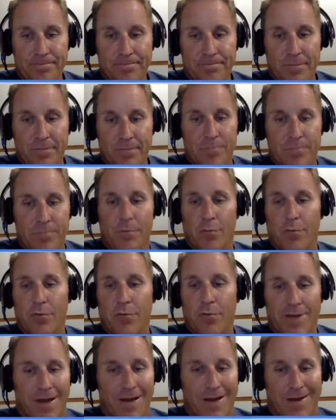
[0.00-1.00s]
But we're
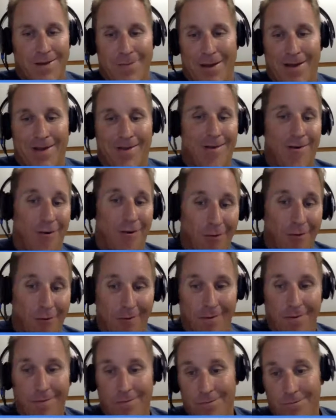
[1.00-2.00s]
talking about a car
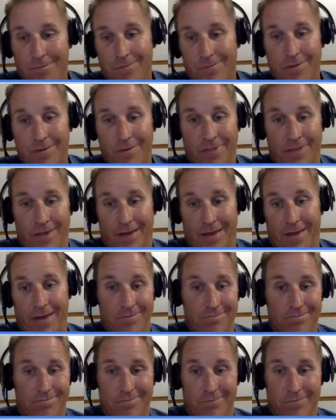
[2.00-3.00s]
we
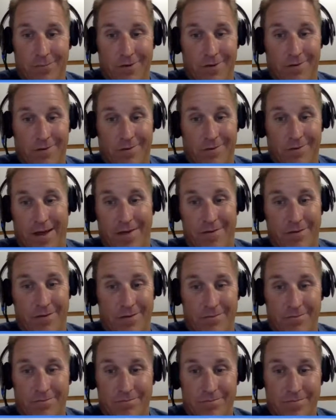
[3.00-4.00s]
don't have
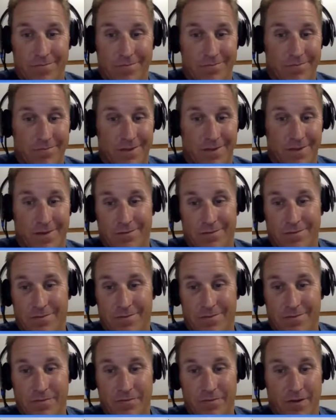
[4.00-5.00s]
some
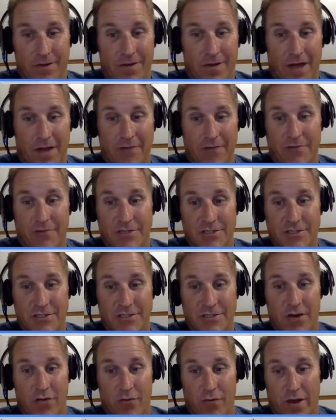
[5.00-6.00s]
sort of hydrogen
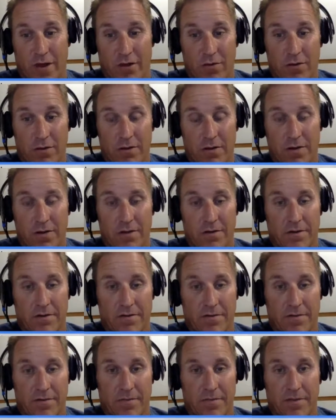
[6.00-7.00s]
generator in there, something
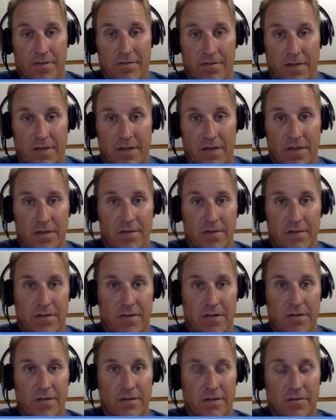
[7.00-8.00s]
that's going to continue
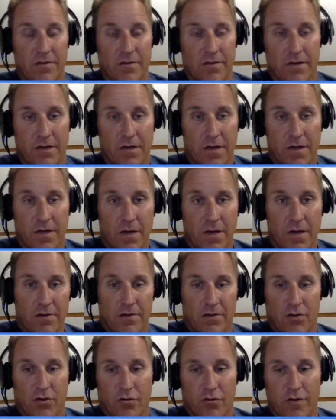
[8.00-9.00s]
to
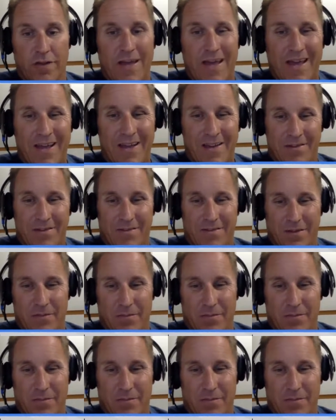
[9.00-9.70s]
create something.